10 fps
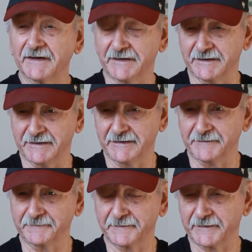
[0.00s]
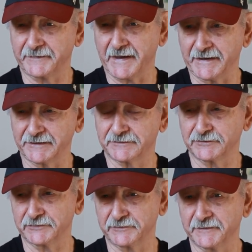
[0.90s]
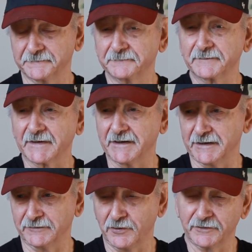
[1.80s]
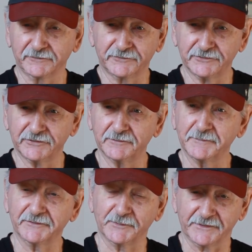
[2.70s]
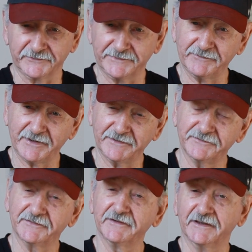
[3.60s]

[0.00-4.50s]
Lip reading: that include long-term as well as dividends,